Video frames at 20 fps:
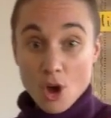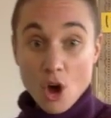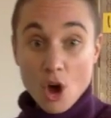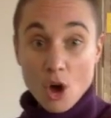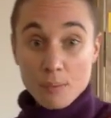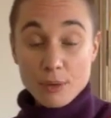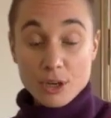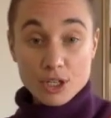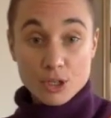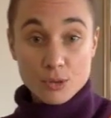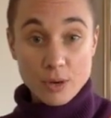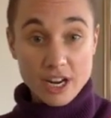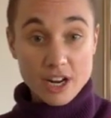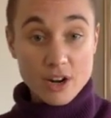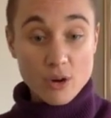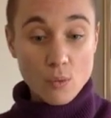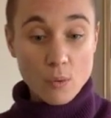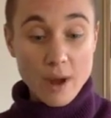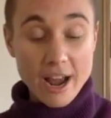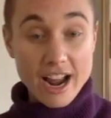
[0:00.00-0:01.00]
between
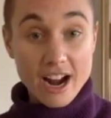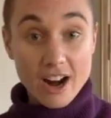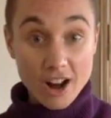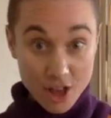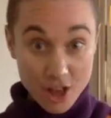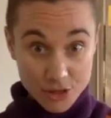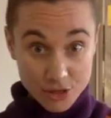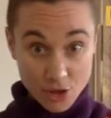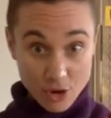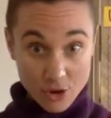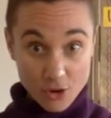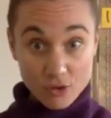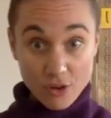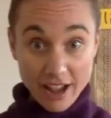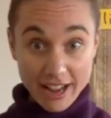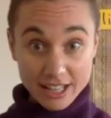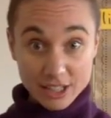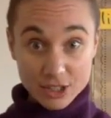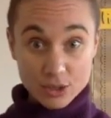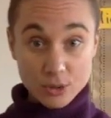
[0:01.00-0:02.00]
where the
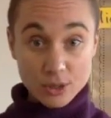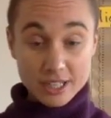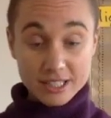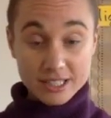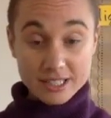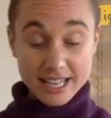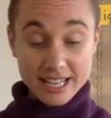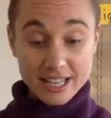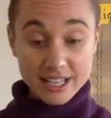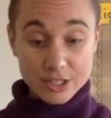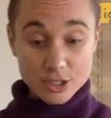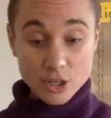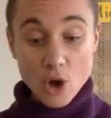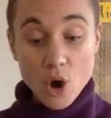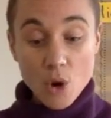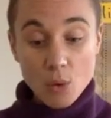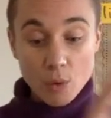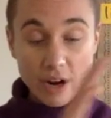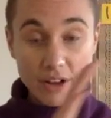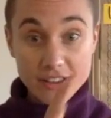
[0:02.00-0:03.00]
light source is,
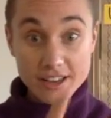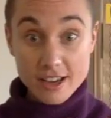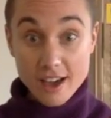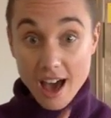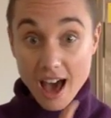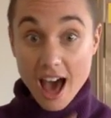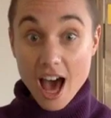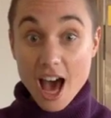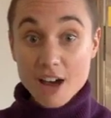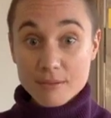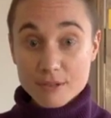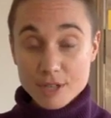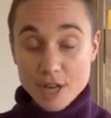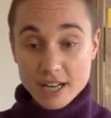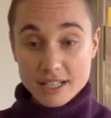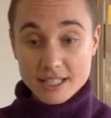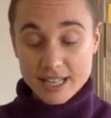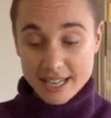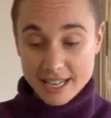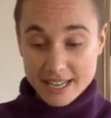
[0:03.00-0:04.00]
where the
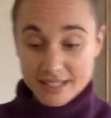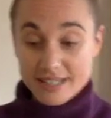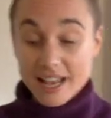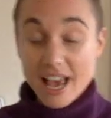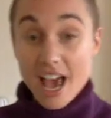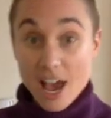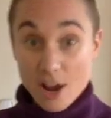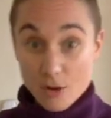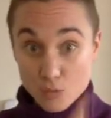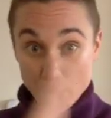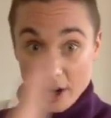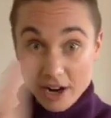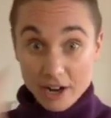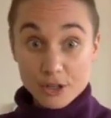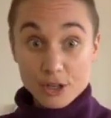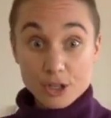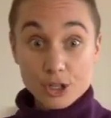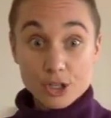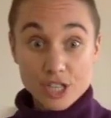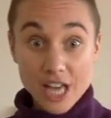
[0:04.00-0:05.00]
object is, and where the
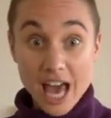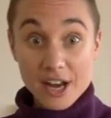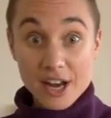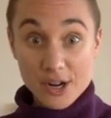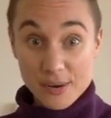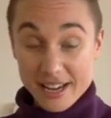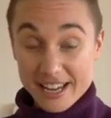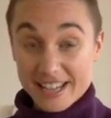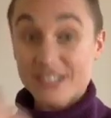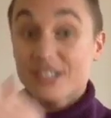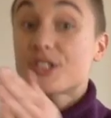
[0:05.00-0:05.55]
shadow is.